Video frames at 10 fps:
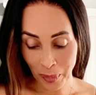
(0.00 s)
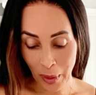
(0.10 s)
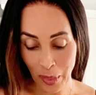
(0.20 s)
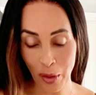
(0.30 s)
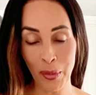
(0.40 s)

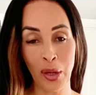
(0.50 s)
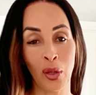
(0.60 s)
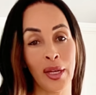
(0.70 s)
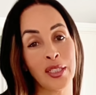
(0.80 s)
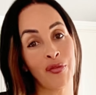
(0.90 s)
the meal
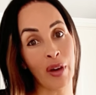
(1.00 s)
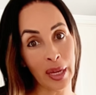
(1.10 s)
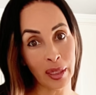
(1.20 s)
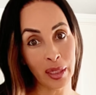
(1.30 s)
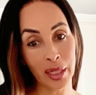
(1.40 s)
has
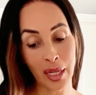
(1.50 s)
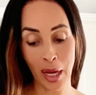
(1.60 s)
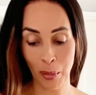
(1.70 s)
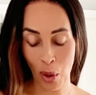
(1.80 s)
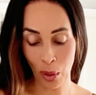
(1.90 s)
finally
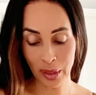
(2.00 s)
come all